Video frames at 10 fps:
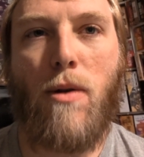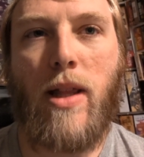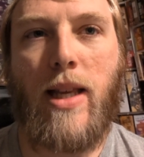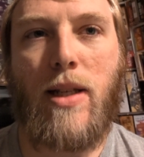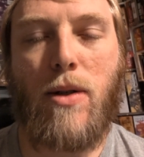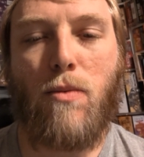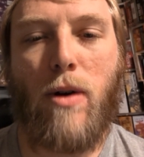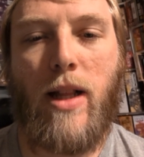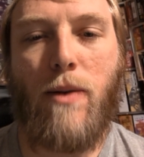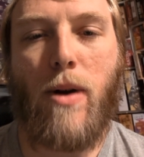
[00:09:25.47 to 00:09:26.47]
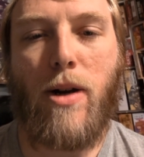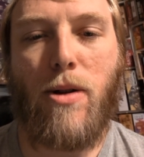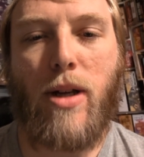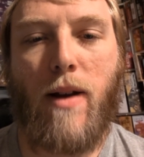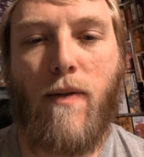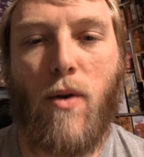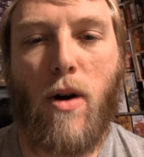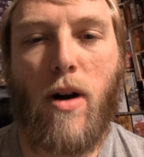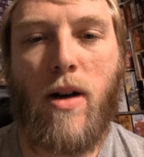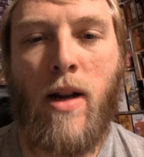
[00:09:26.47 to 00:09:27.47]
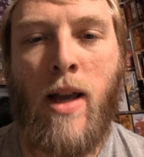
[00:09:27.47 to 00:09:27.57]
that this is really what you're looking for,